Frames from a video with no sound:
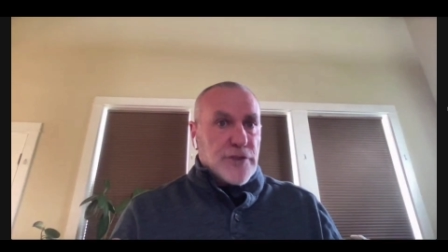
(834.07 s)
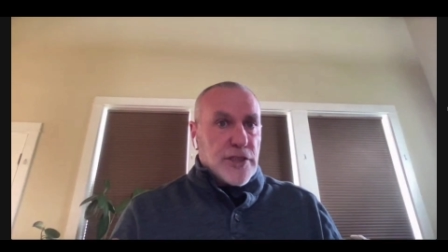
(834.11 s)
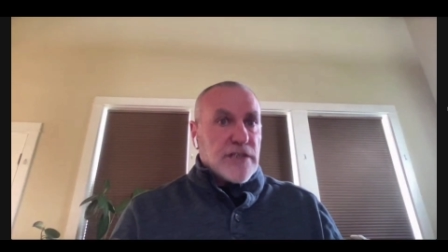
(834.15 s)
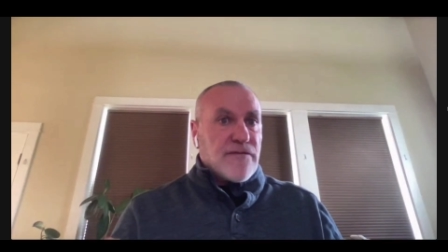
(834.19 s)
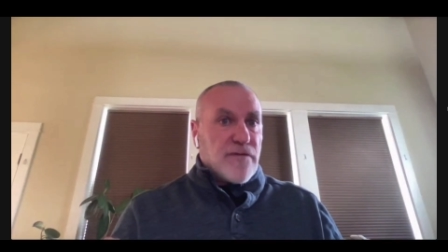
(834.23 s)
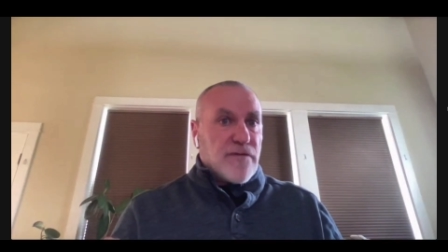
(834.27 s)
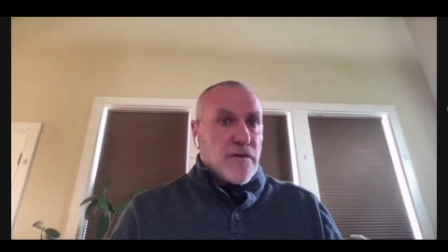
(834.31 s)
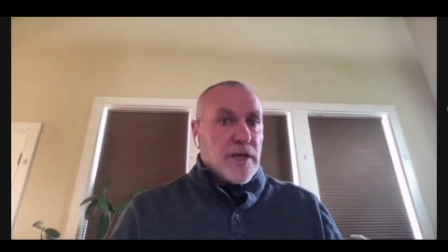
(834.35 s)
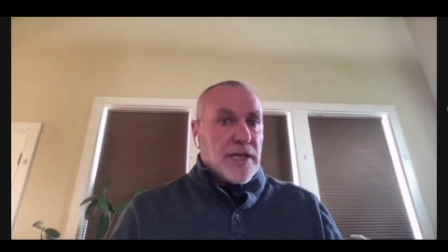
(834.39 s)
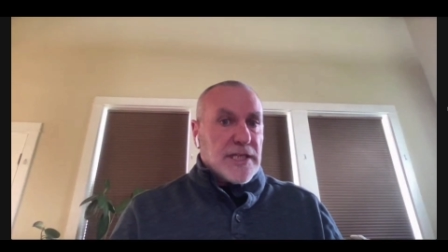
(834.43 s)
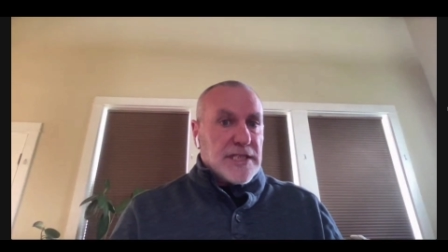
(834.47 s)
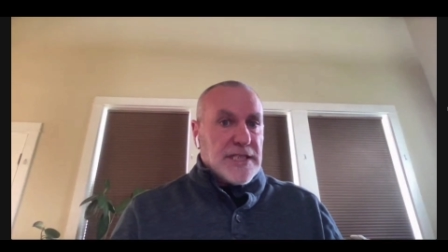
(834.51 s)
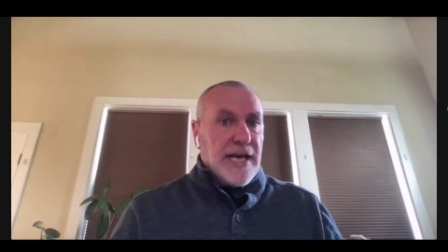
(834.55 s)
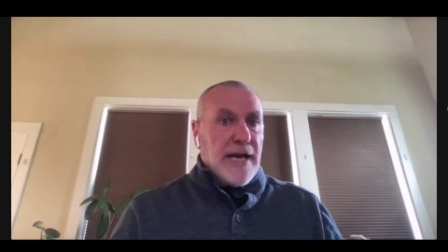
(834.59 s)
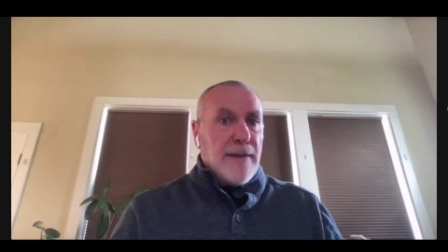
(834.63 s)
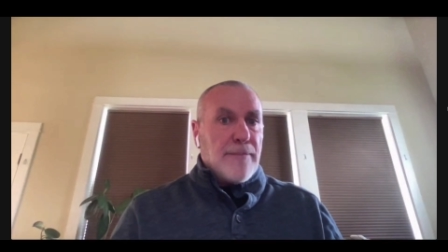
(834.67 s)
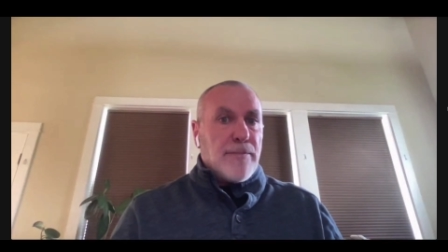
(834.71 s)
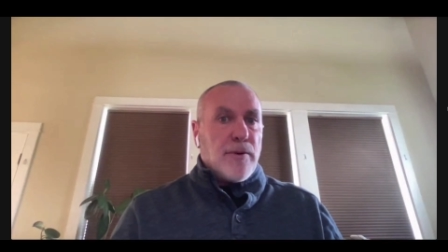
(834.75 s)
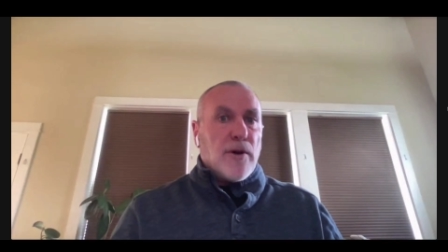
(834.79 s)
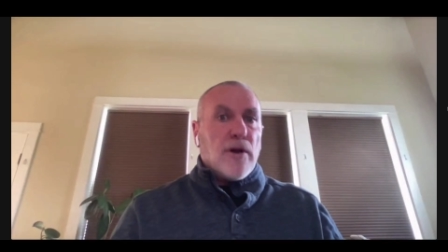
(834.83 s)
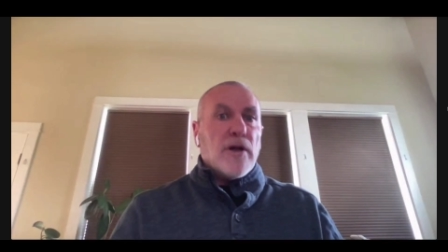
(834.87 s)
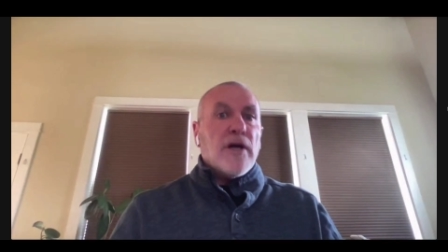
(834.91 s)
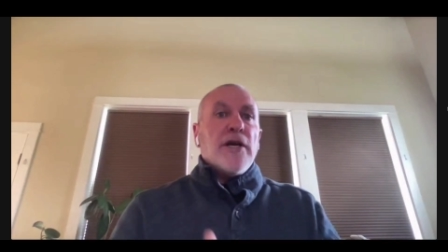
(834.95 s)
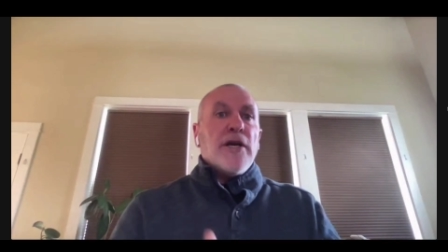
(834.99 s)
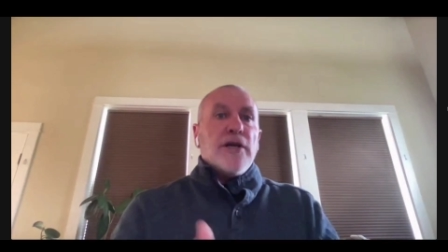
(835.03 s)
Just for
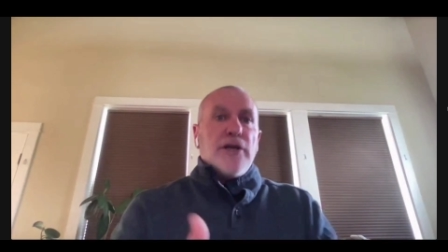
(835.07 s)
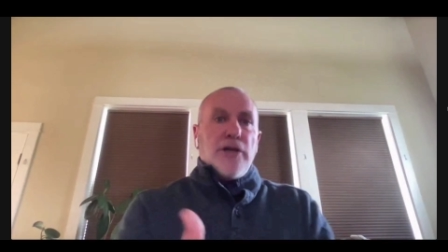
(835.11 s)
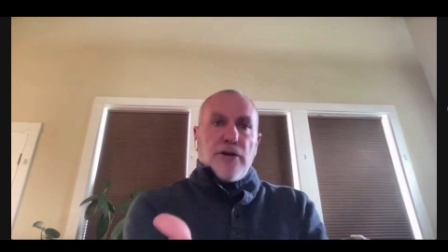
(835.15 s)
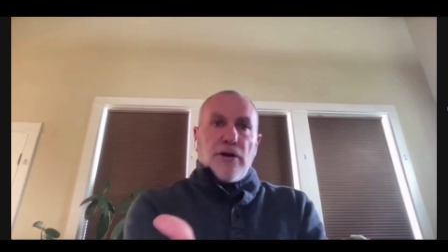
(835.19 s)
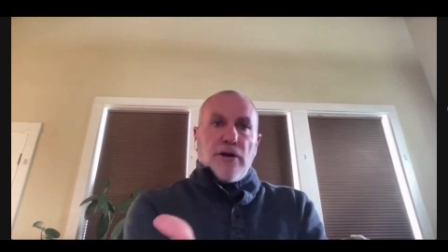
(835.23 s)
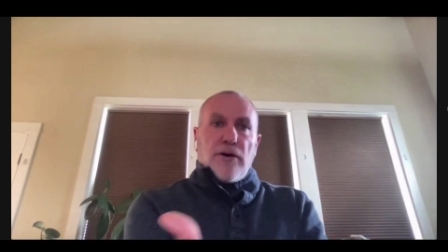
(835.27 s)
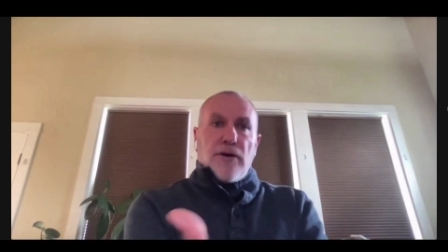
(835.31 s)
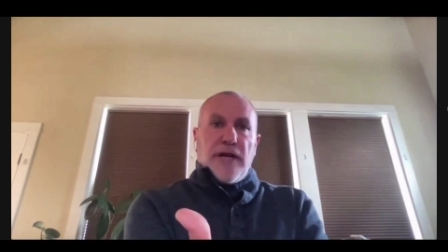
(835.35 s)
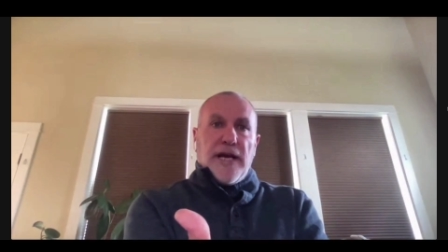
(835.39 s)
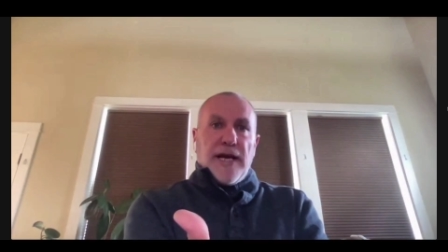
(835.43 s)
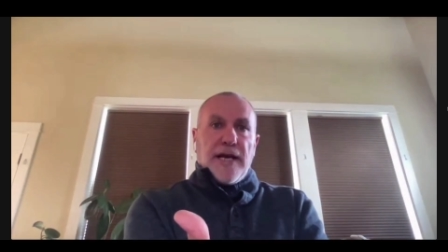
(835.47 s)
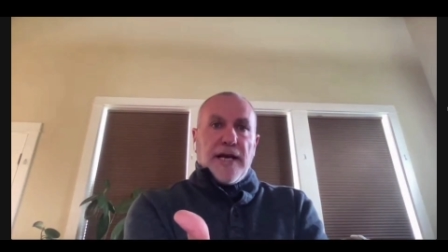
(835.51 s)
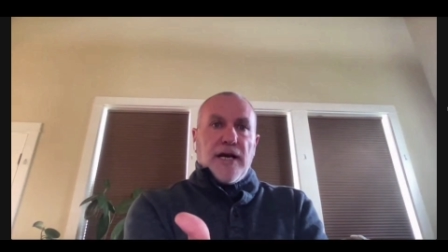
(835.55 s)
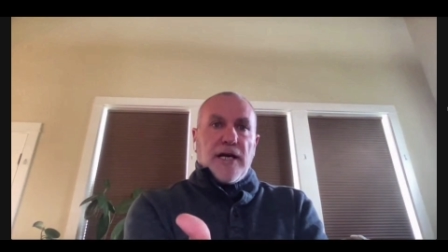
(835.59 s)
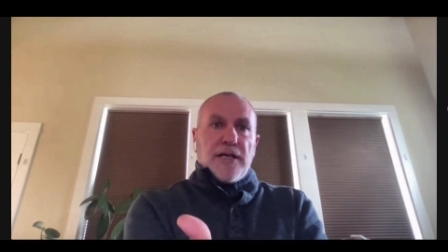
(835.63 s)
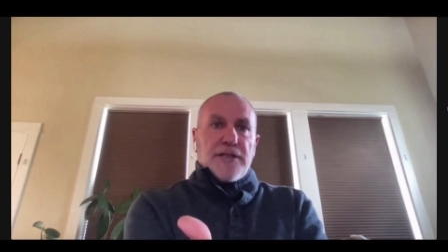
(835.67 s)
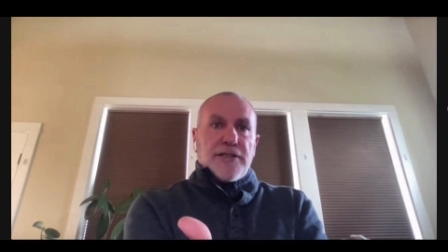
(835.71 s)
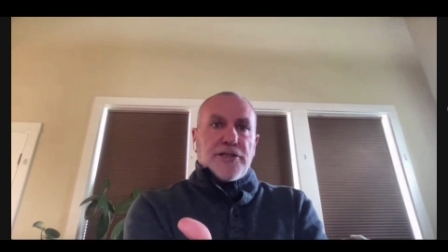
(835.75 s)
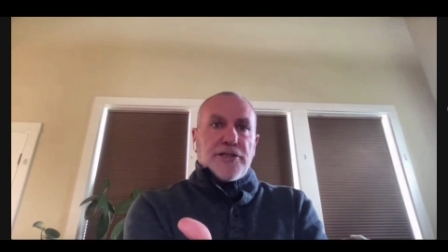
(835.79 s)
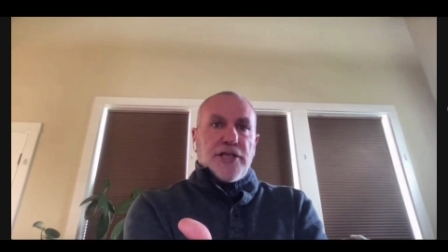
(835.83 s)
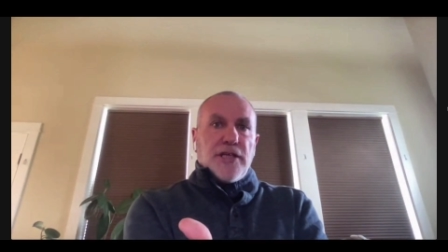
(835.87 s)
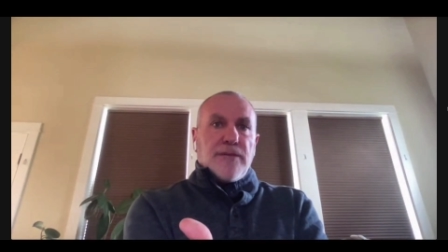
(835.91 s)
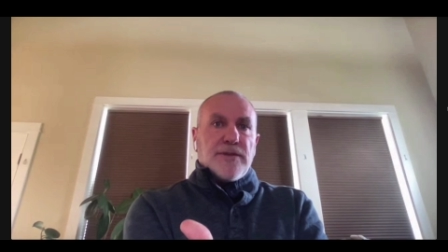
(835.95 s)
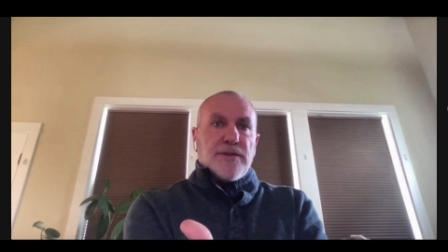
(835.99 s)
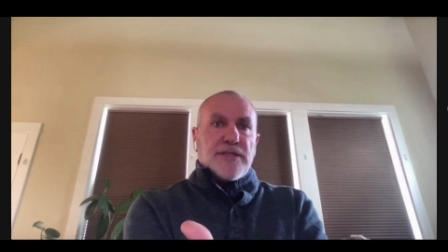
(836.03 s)
example, you don't hang on
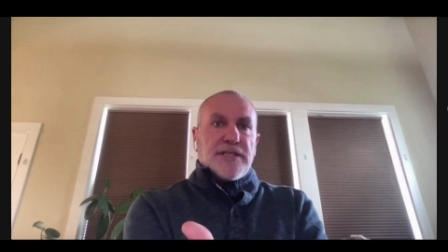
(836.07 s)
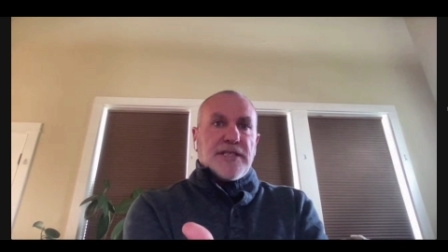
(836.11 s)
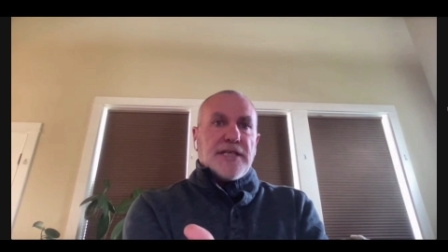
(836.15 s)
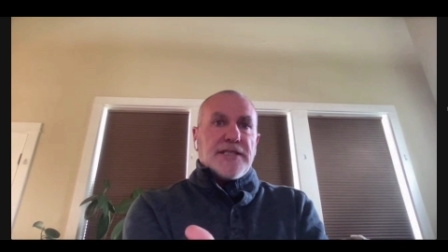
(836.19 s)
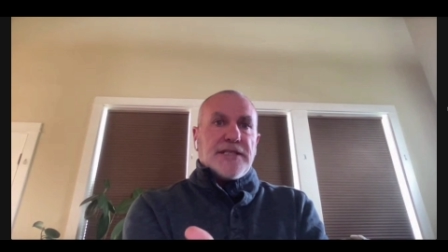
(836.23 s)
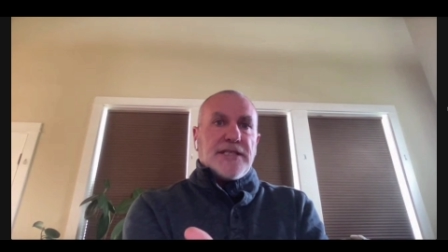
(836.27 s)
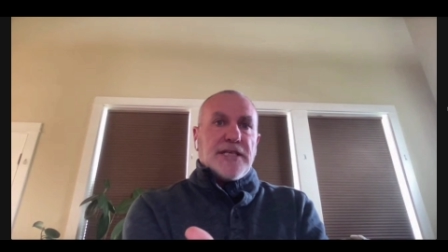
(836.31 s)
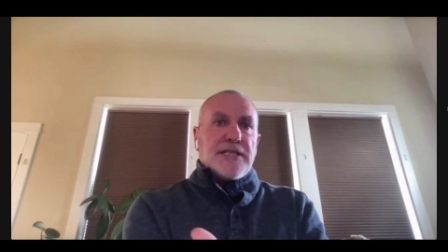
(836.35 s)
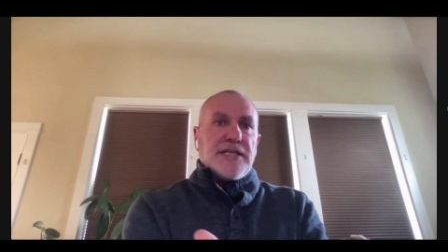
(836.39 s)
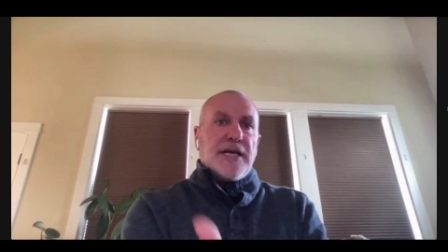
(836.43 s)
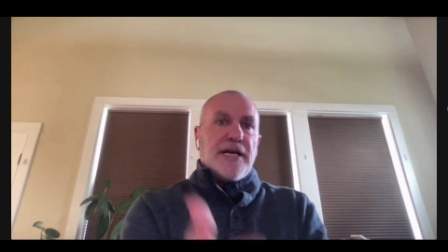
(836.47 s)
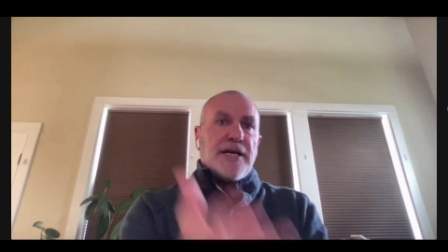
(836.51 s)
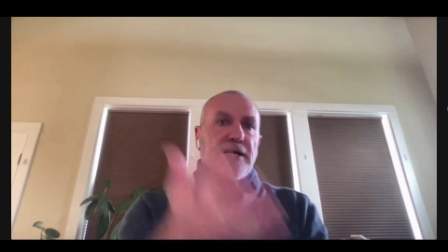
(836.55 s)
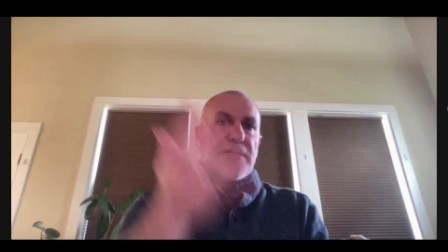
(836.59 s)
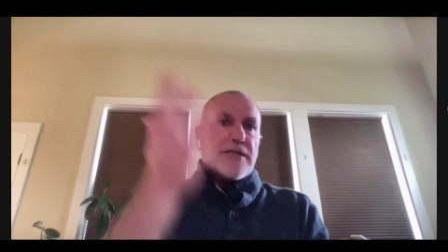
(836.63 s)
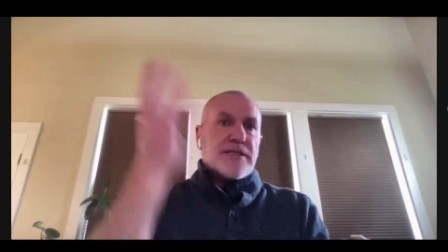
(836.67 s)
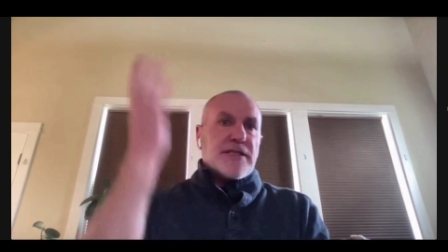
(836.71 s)
to Chiba Sensei's hand.